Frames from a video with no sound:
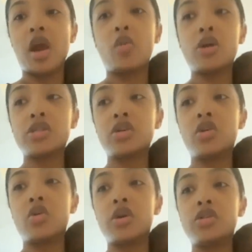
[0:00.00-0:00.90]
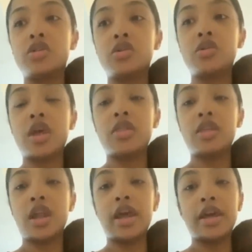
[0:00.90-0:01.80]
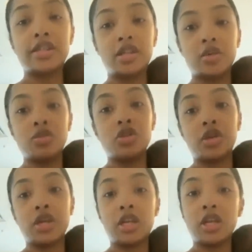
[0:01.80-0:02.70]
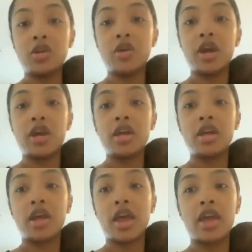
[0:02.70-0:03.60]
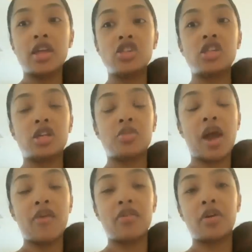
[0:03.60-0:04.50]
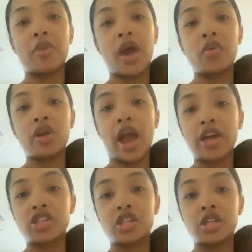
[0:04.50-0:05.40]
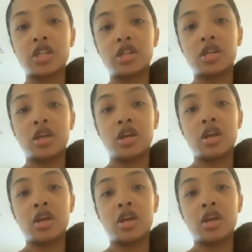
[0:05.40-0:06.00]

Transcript: I wasn't going to, and then I ended up doing it anyway. And she ended up having a bad reaction.